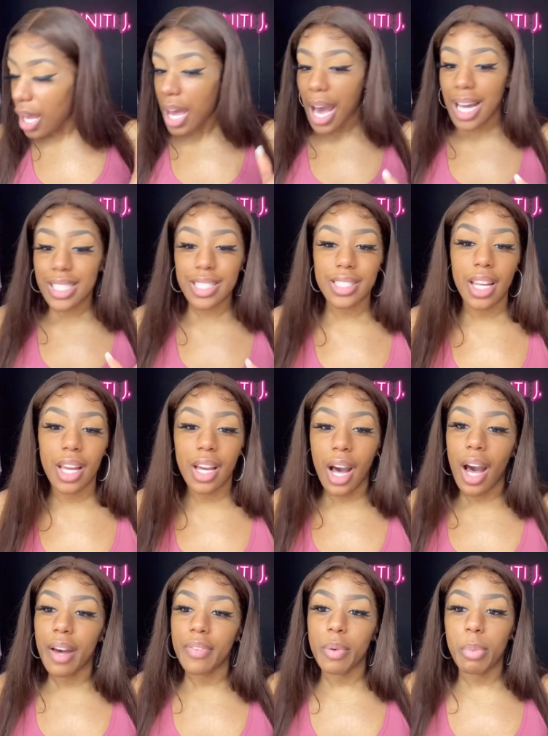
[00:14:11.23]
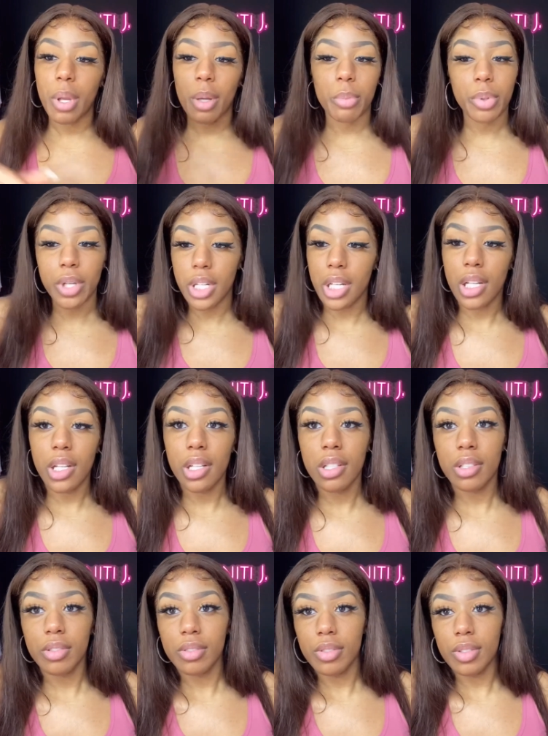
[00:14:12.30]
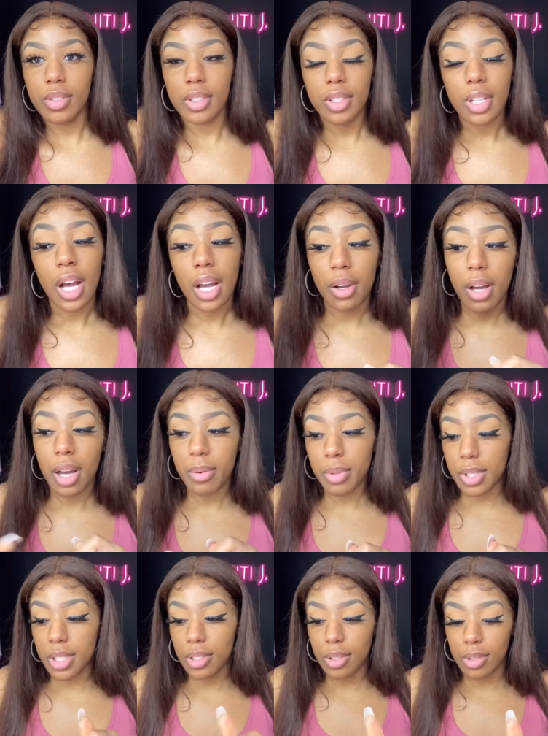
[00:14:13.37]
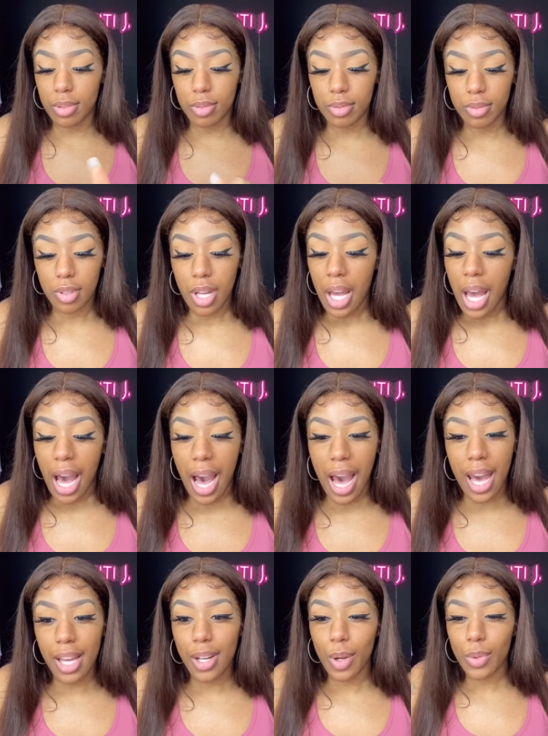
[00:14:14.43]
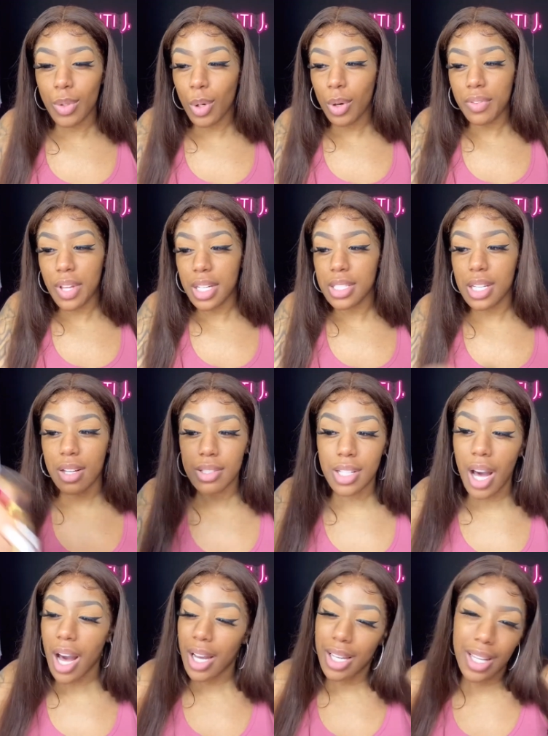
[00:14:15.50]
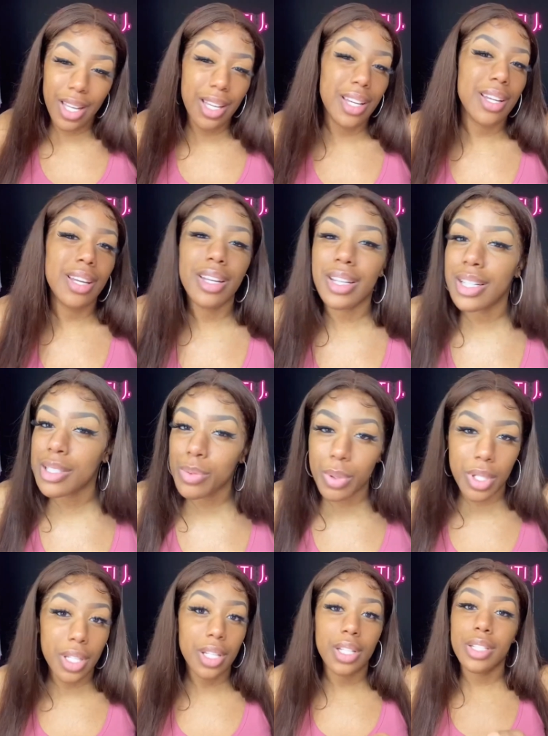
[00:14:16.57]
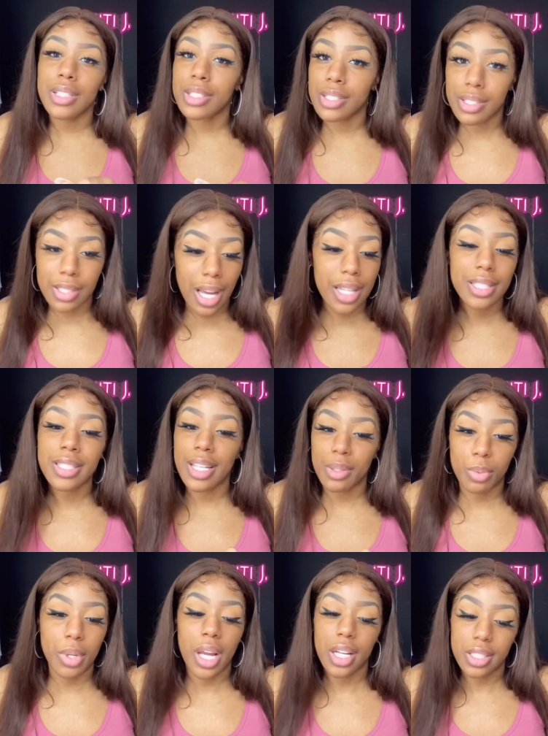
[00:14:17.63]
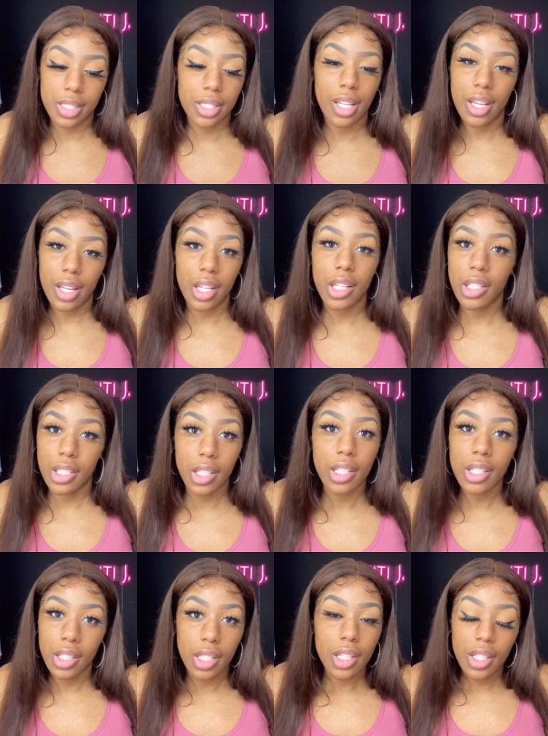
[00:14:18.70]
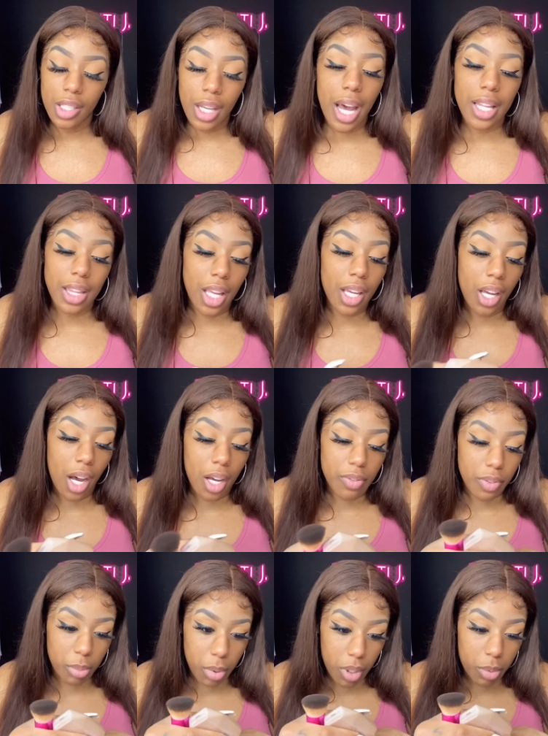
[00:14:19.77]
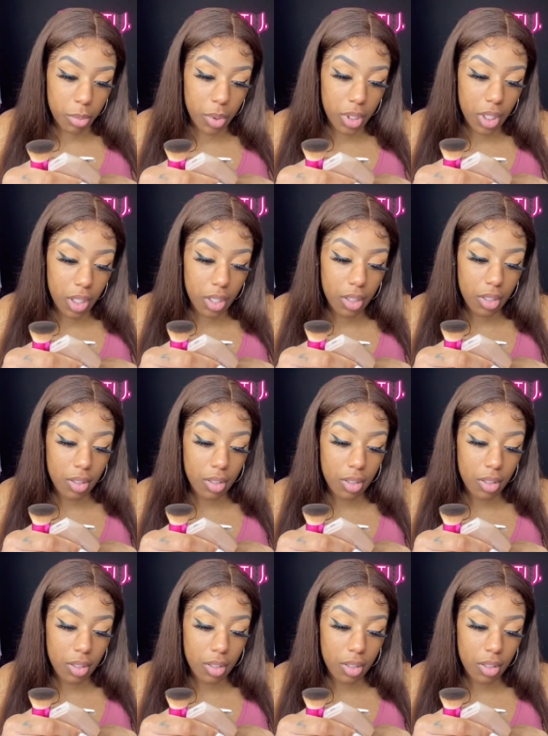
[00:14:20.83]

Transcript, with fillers: I just thank God for being pretty. I, I really do. I don't know if that sounds cocky. It is what it is. I said what I said. I thank God for being pretty.